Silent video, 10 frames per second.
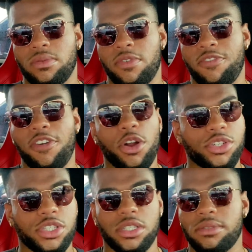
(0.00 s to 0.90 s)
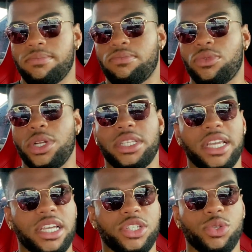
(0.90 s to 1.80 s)
First, three
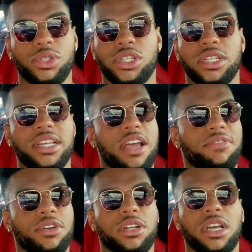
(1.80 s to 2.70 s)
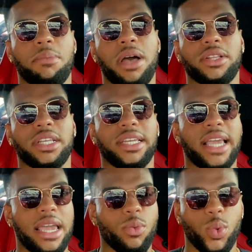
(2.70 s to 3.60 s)
things you should never come out the
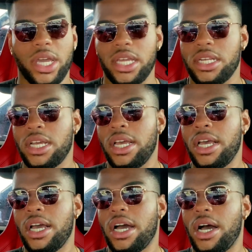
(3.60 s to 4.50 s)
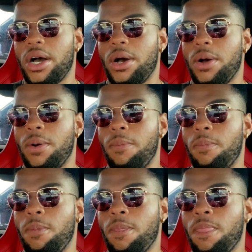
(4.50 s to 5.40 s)
gate with,
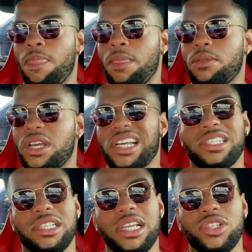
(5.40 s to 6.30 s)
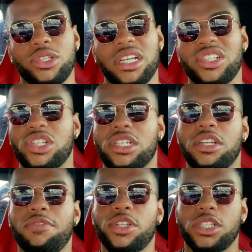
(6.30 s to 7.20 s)
because these are things that are going to
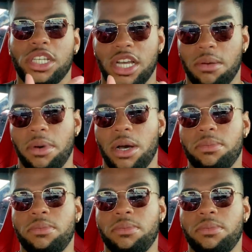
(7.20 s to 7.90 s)
eventually come up,